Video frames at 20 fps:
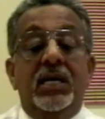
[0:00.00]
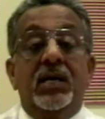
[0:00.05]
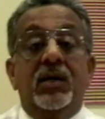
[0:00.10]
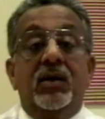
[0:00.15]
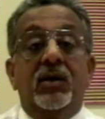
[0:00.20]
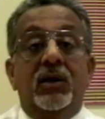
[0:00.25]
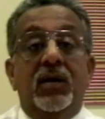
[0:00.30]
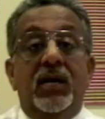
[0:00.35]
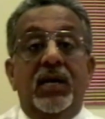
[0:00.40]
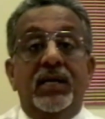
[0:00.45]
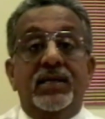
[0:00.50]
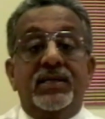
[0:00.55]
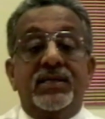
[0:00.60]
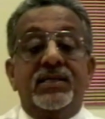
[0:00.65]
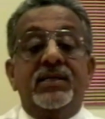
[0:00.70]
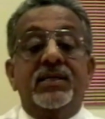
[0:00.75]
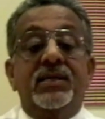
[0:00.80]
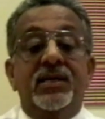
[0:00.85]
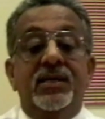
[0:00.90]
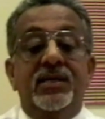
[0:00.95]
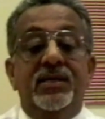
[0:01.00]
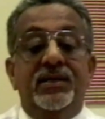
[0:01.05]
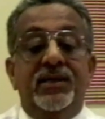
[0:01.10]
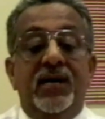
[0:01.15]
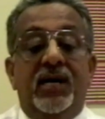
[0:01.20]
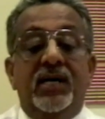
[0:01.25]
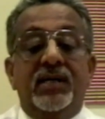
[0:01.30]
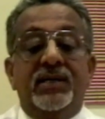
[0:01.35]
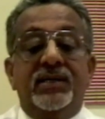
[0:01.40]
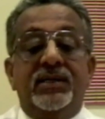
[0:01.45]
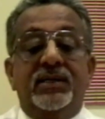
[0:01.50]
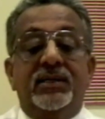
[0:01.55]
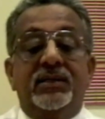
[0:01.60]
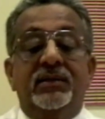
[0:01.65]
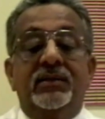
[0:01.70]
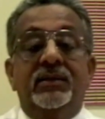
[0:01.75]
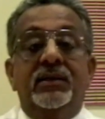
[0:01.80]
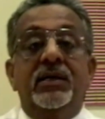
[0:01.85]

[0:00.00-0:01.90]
collates data,